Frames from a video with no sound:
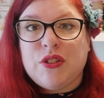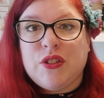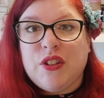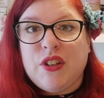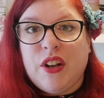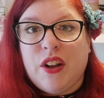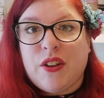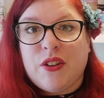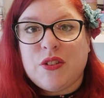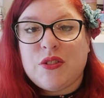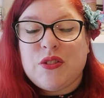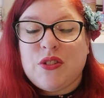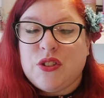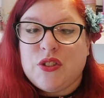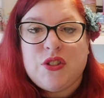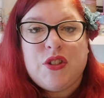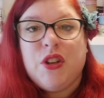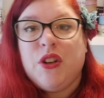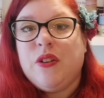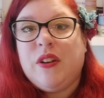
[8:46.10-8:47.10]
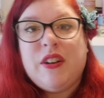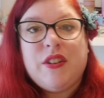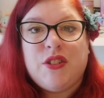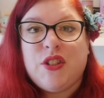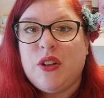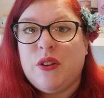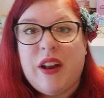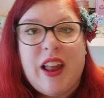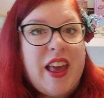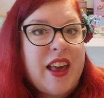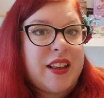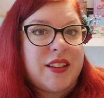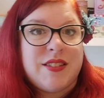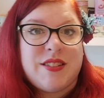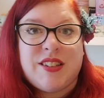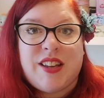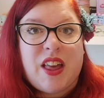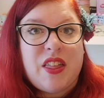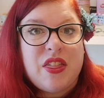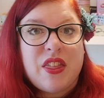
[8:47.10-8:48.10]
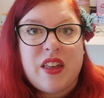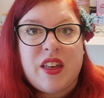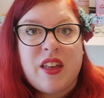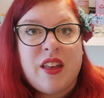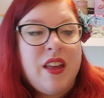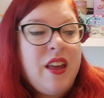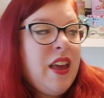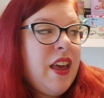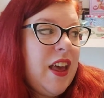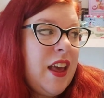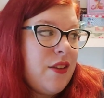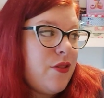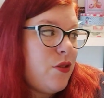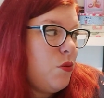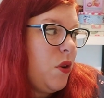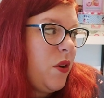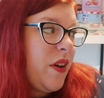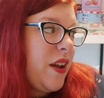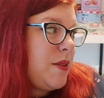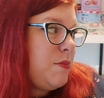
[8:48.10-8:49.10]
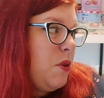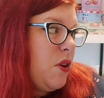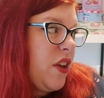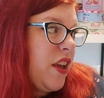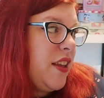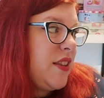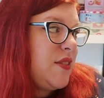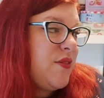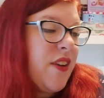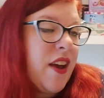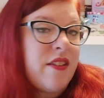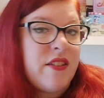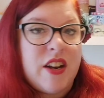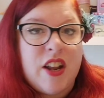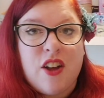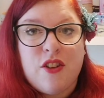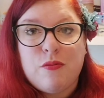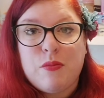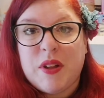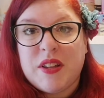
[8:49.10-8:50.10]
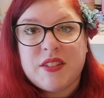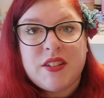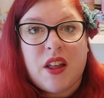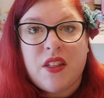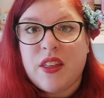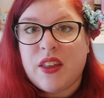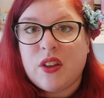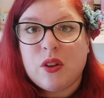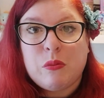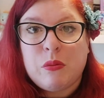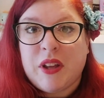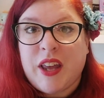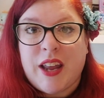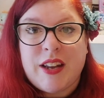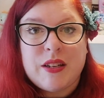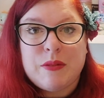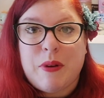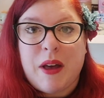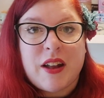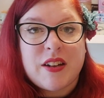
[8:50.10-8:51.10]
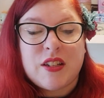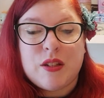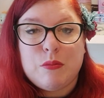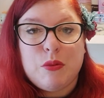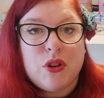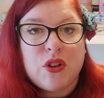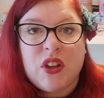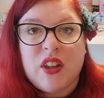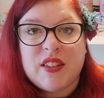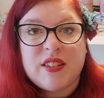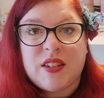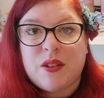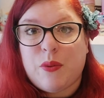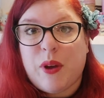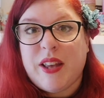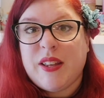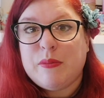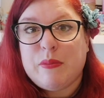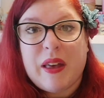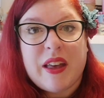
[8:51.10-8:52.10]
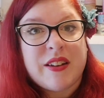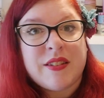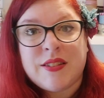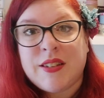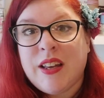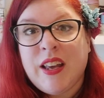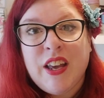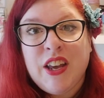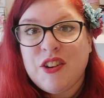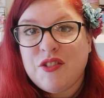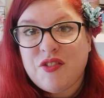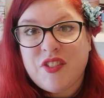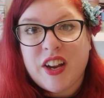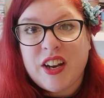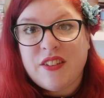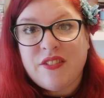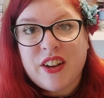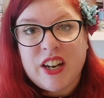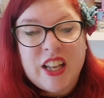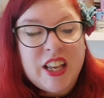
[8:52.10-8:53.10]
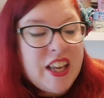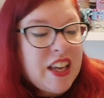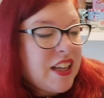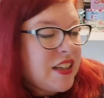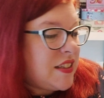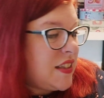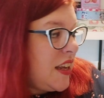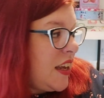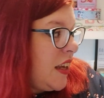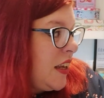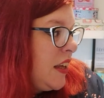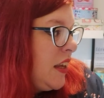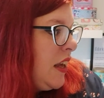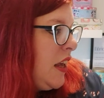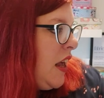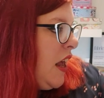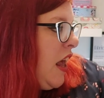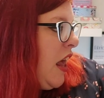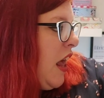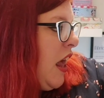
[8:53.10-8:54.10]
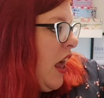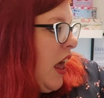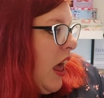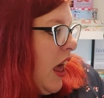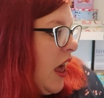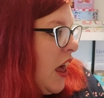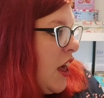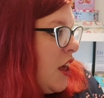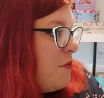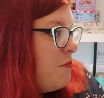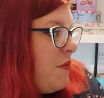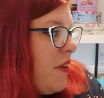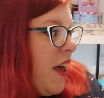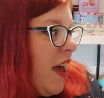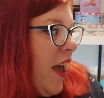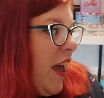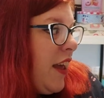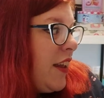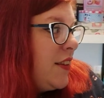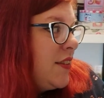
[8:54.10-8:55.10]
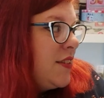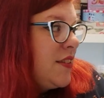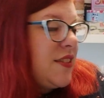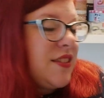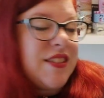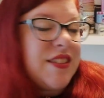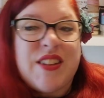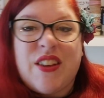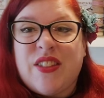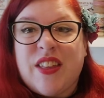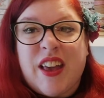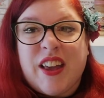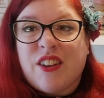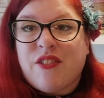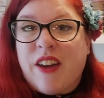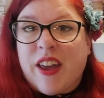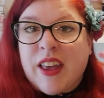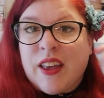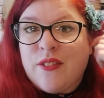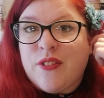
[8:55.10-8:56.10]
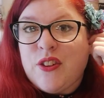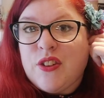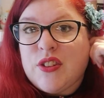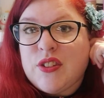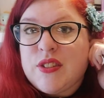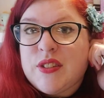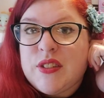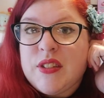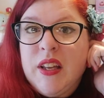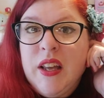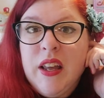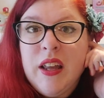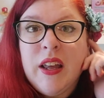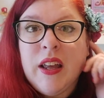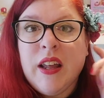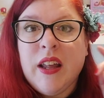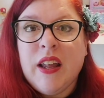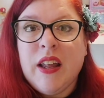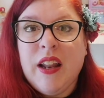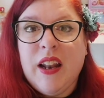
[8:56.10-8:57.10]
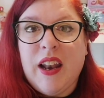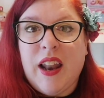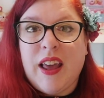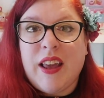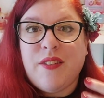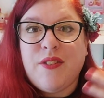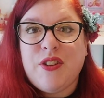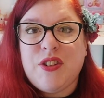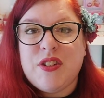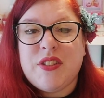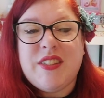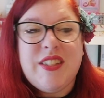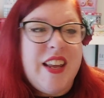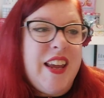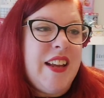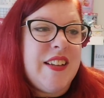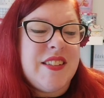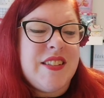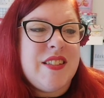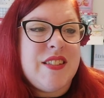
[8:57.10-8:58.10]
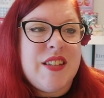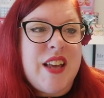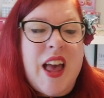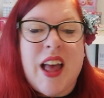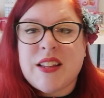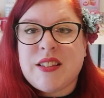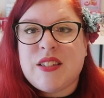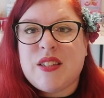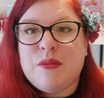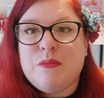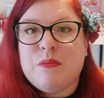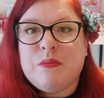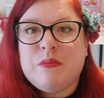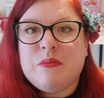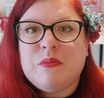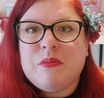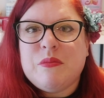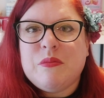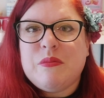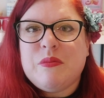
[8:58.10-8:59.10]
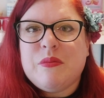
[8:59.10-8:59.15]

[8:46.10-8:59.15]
legs together. If you want to add pockets, fair enough, but it's nothing complicated about adding the pockets and a waistband. Really, really easy. And so they're great if you just, like, if you just need to add some